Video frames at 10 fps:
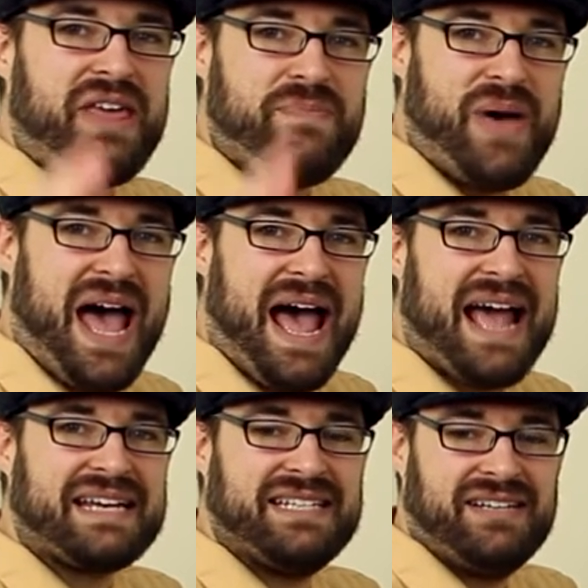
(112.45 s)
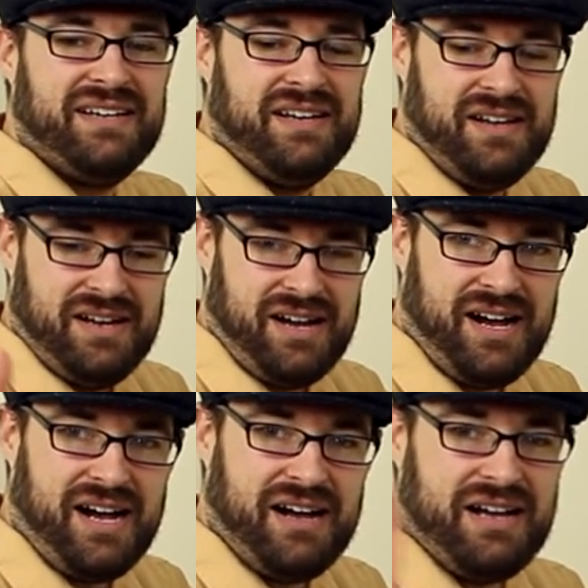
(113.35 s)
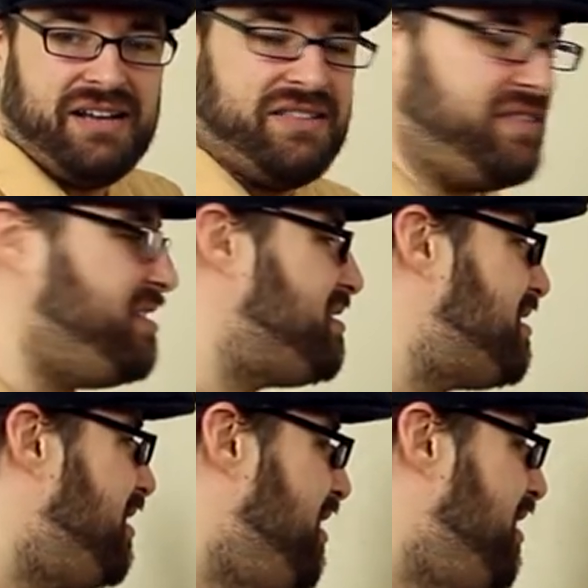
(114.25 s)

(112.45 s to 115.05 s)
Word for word: they packed uh, this